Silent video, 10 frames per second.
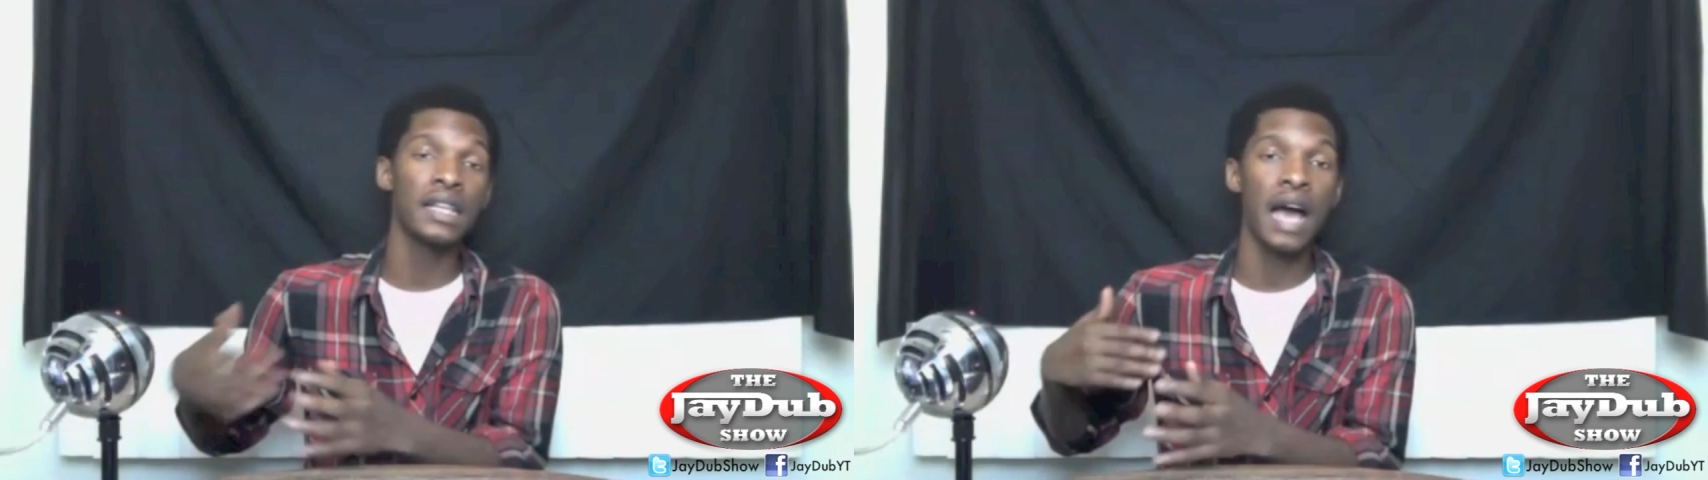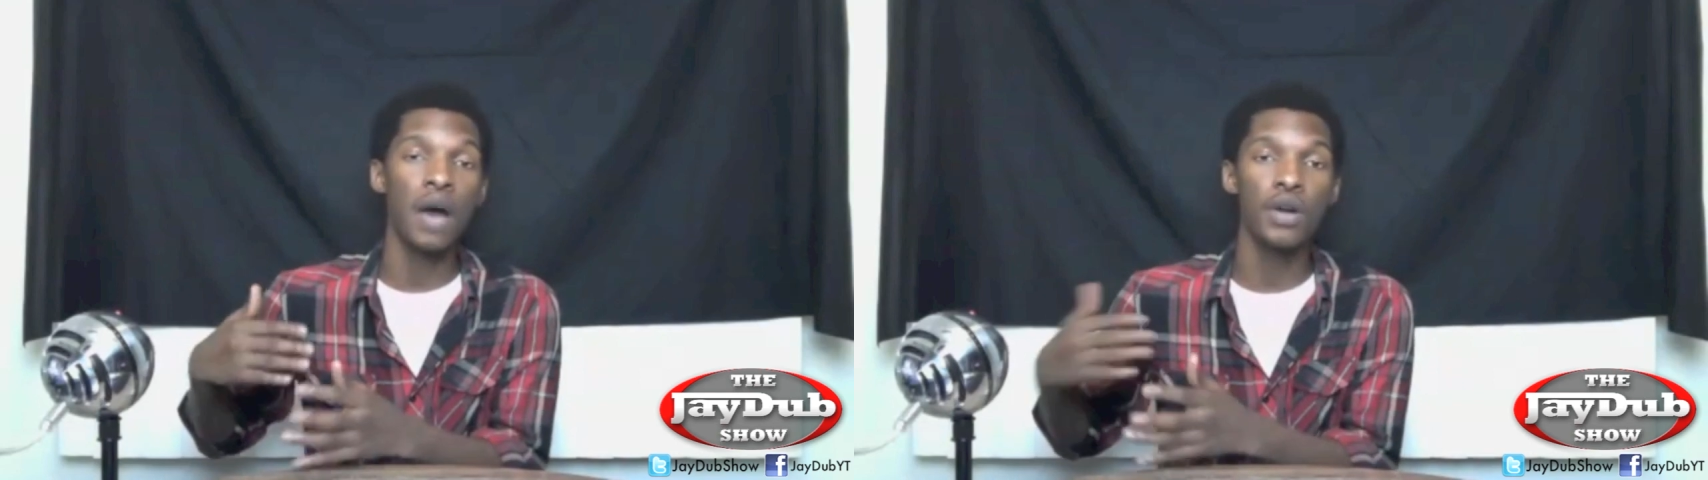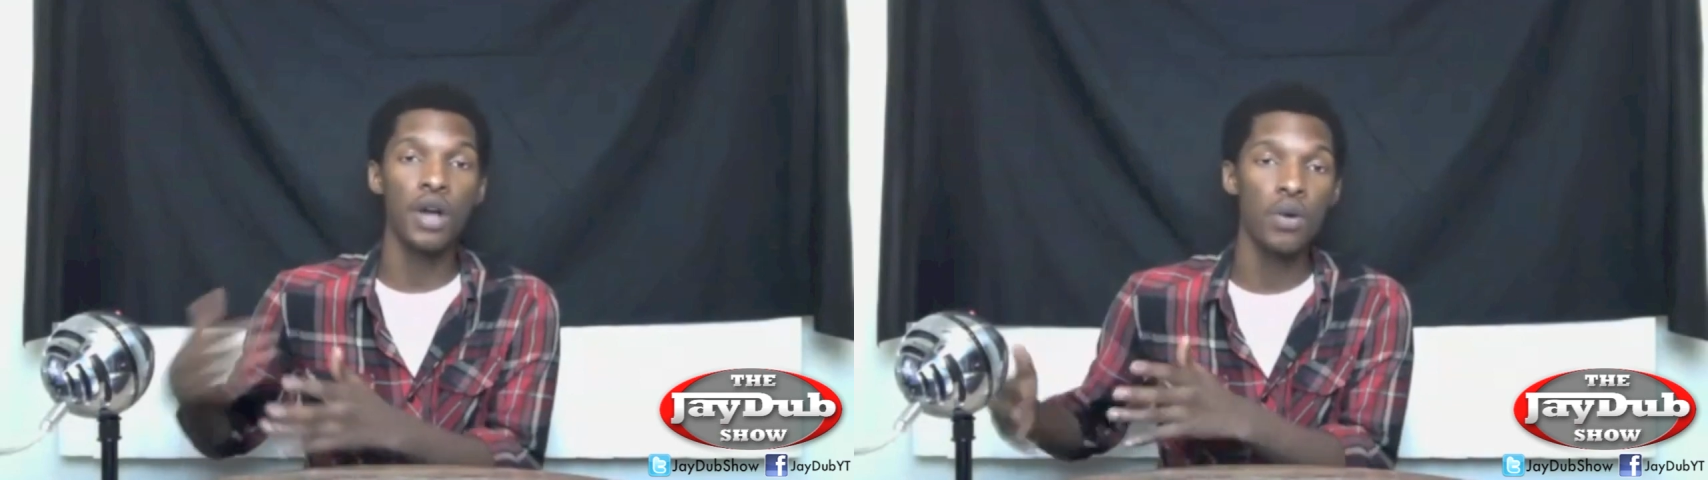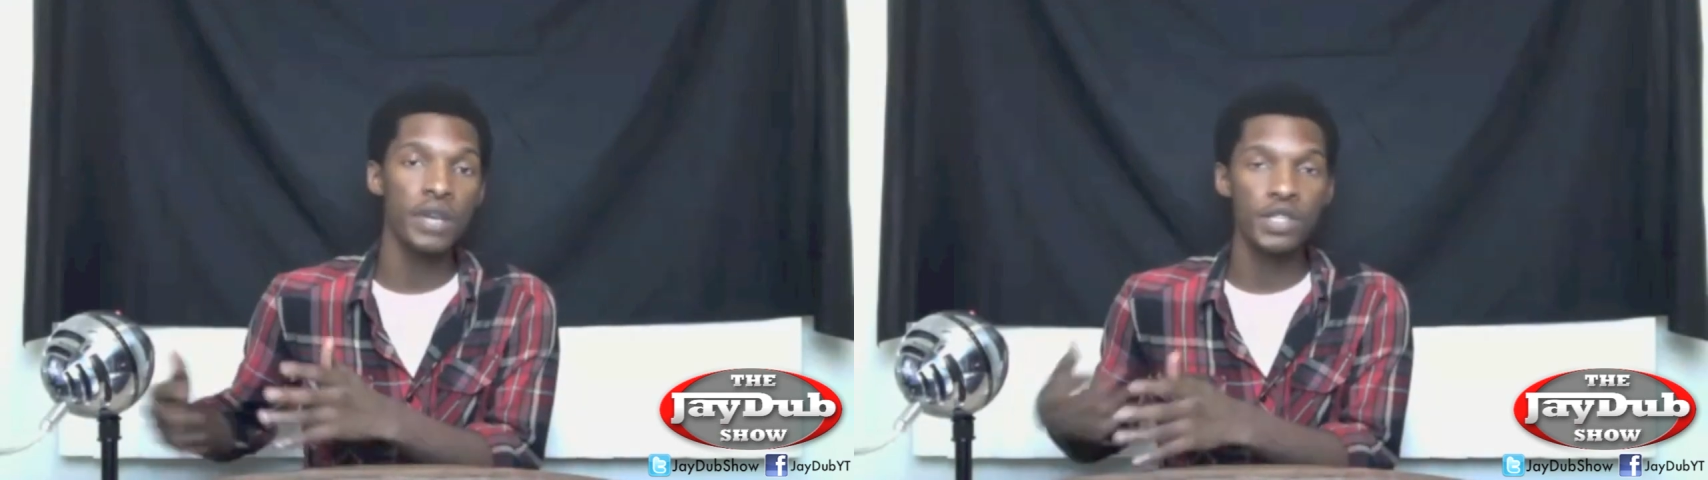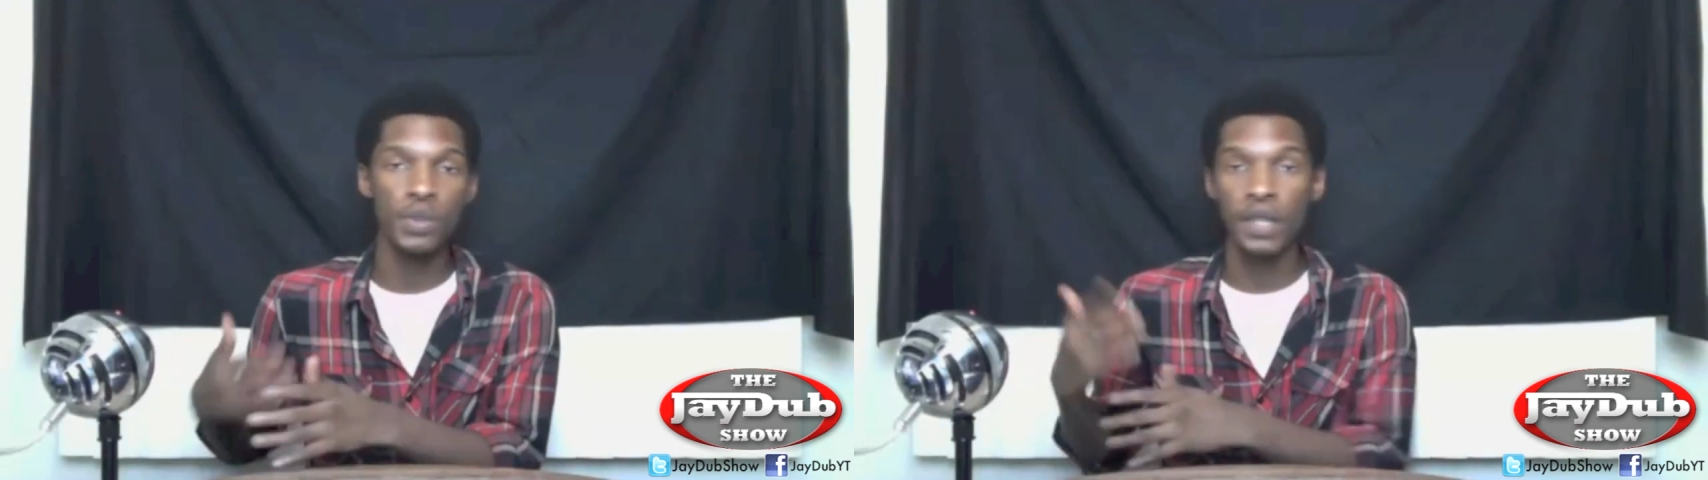allowed
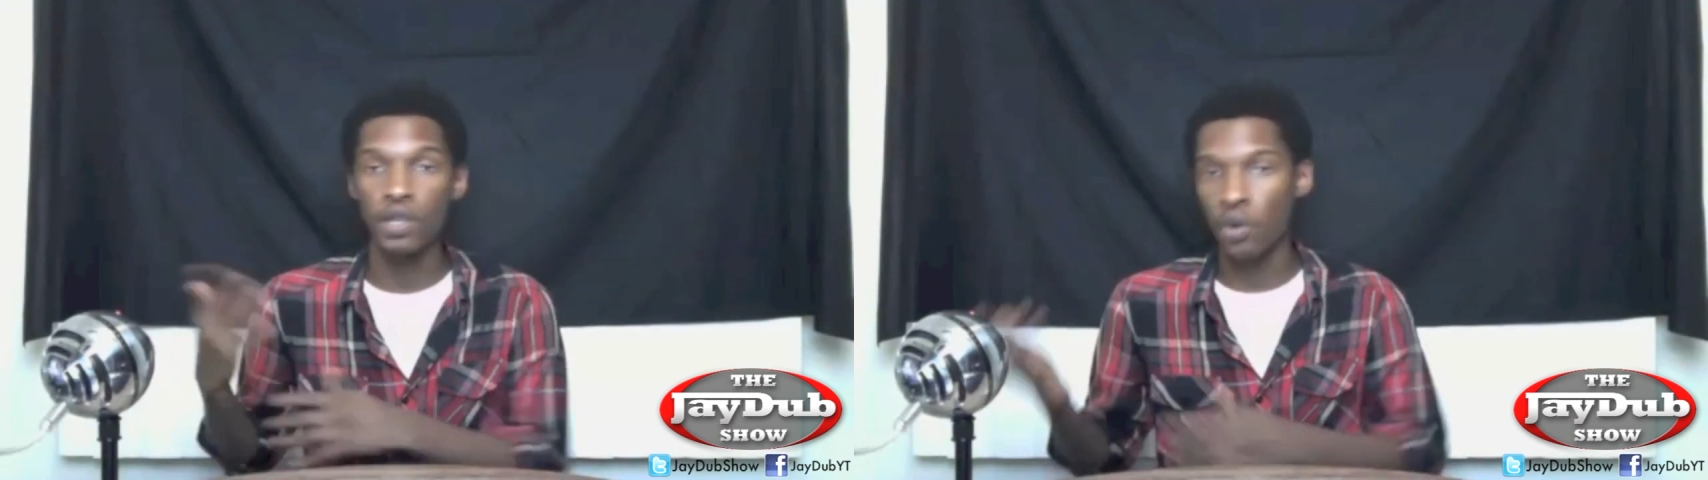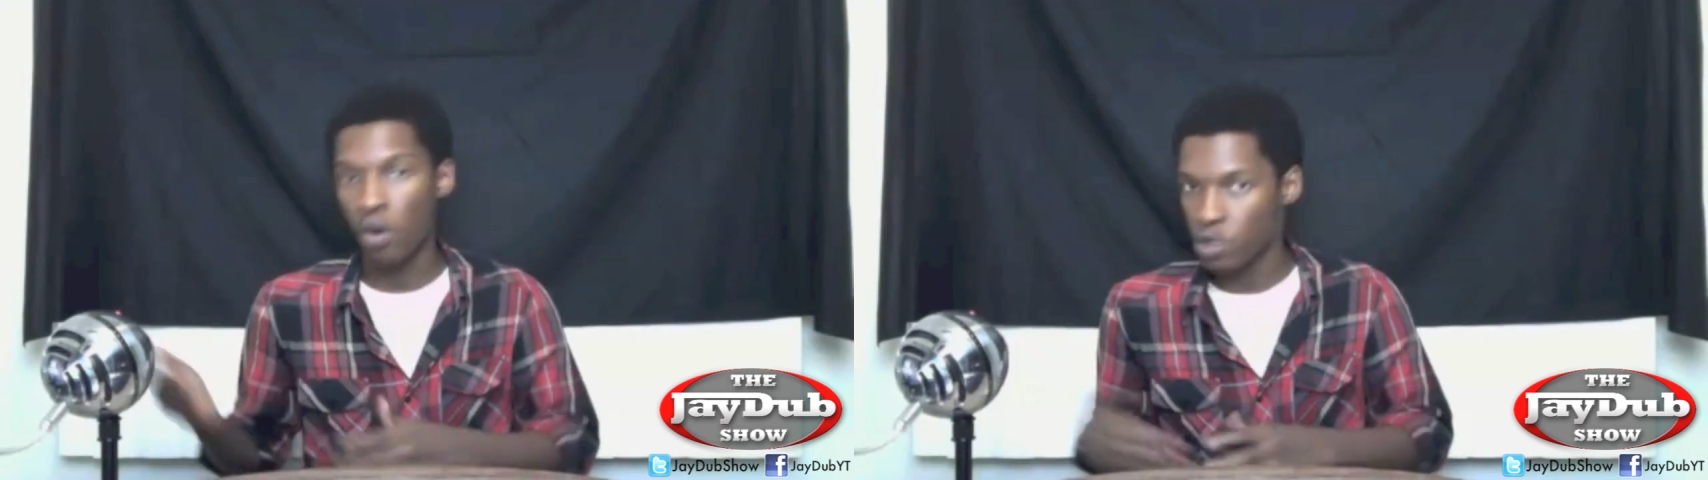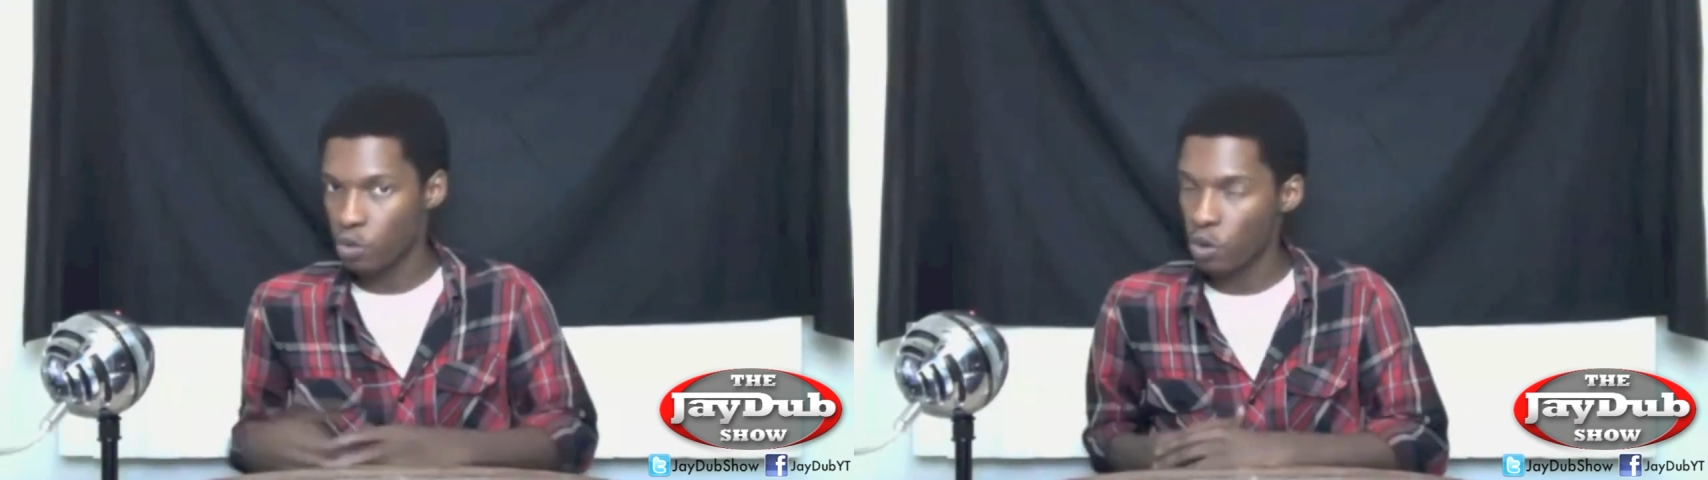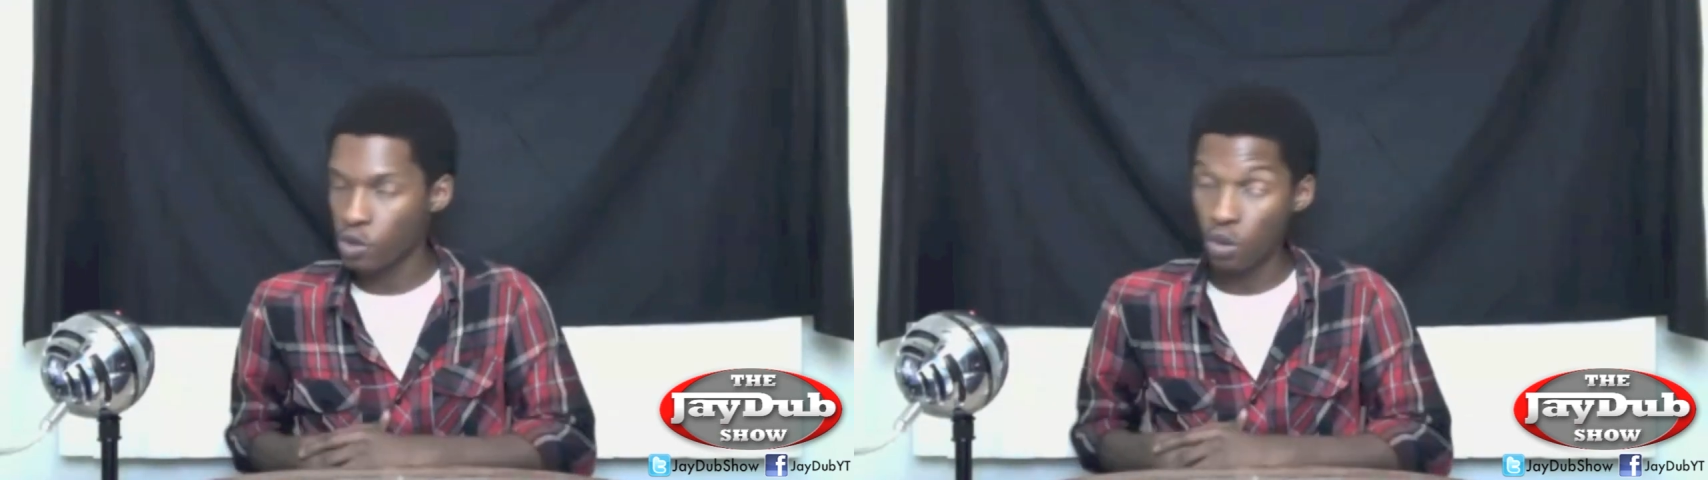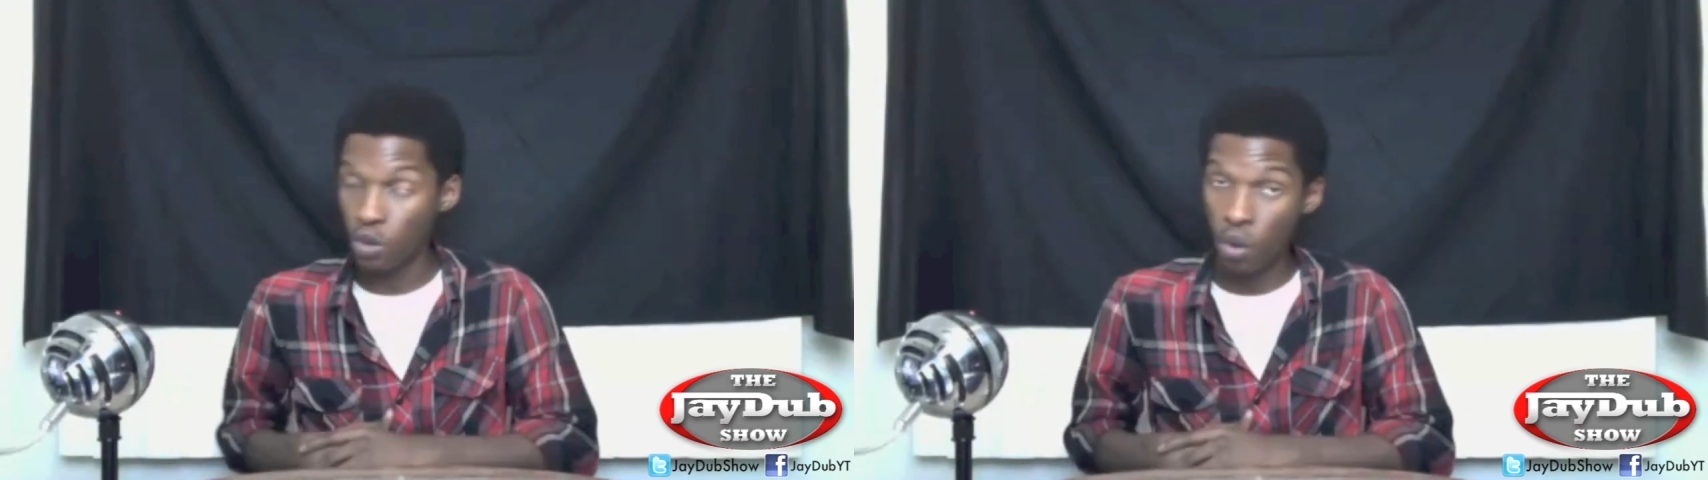Cody to hit the
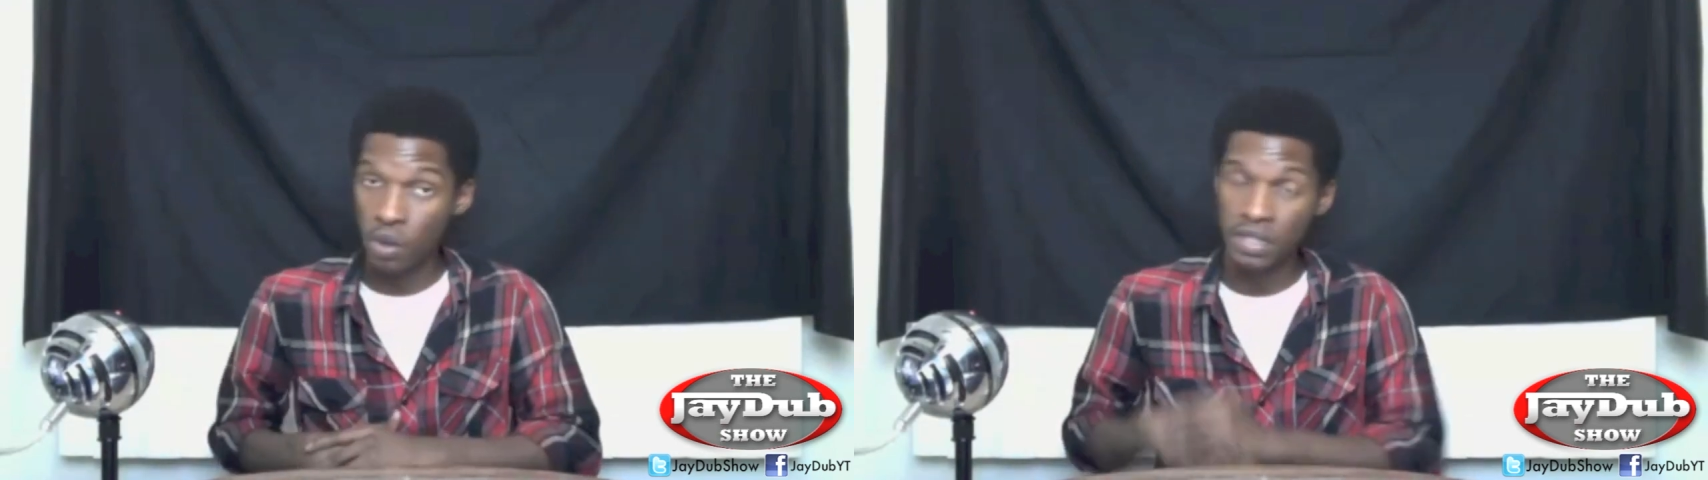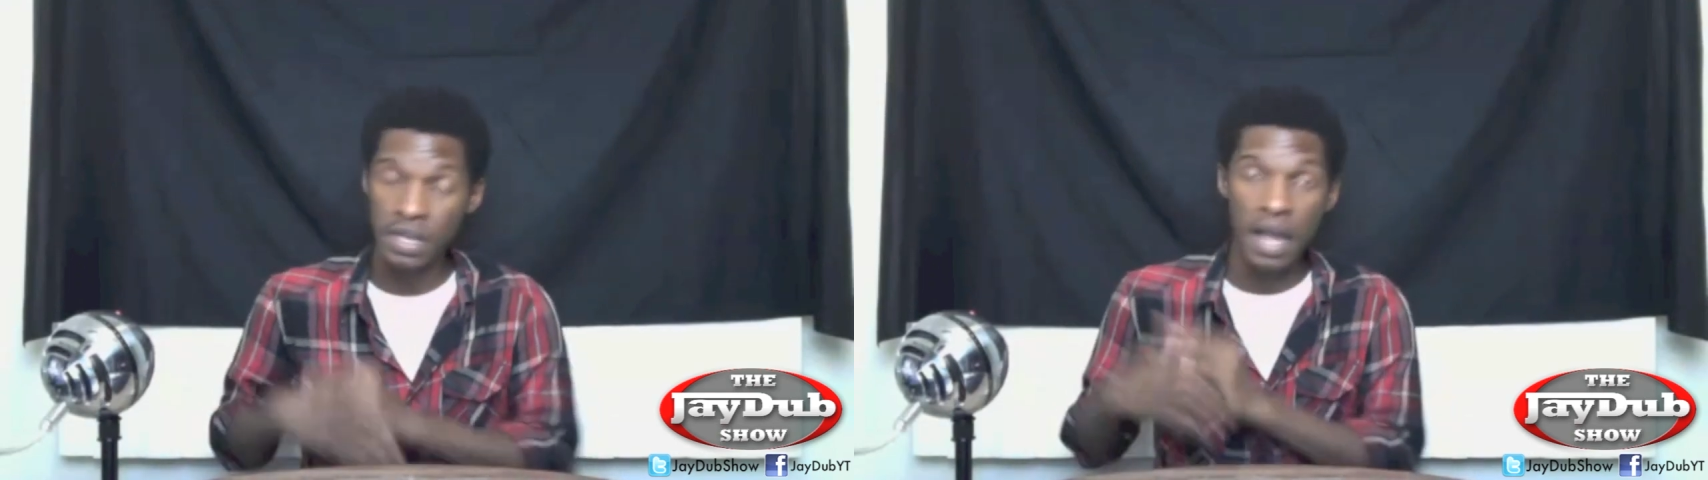crossroads on Orton,